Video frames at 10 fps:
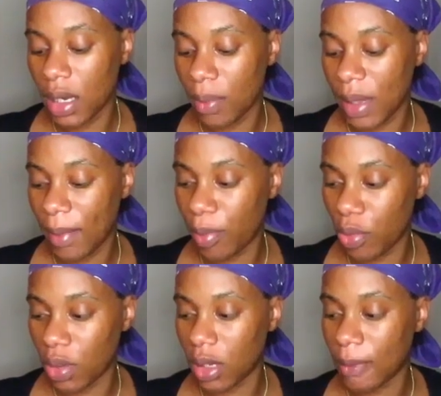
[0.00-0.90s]
and the Baby
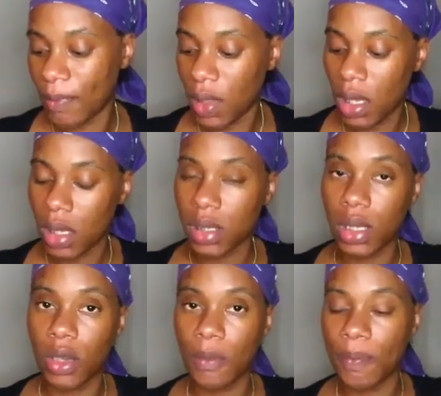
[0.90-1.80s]
Buddha.
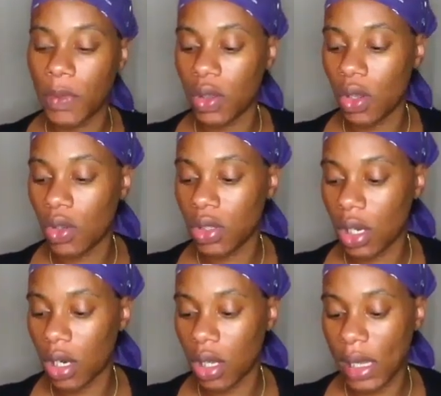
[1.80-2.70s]
So those
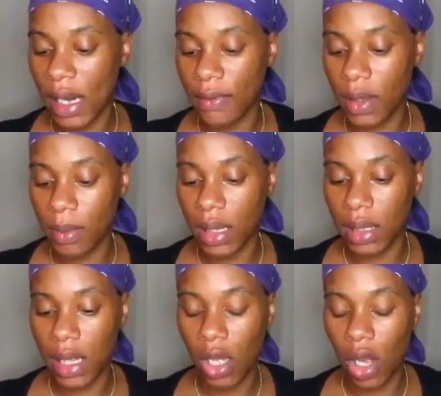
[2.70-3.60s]
are a lot of them
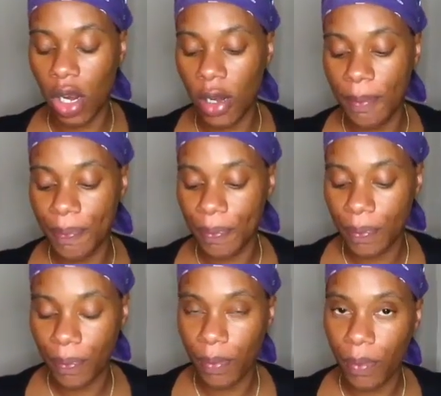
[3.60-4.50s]
that they are
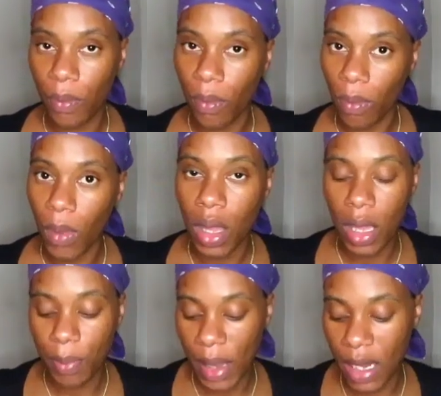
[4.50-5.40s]

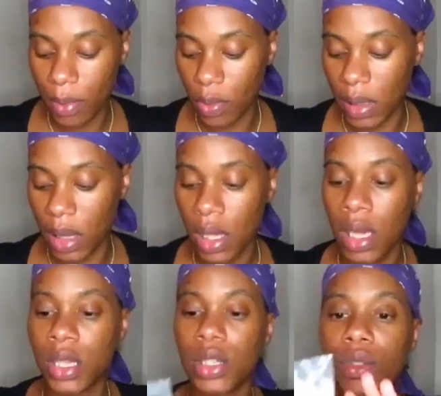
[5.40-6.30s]
compatible with.
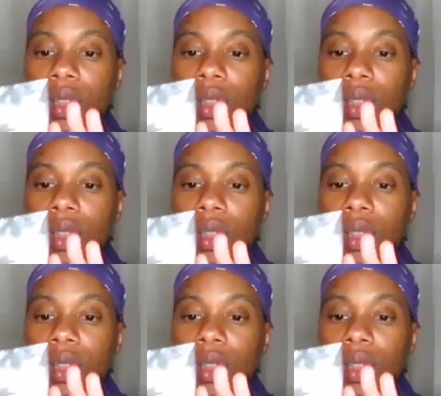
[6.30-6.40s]
So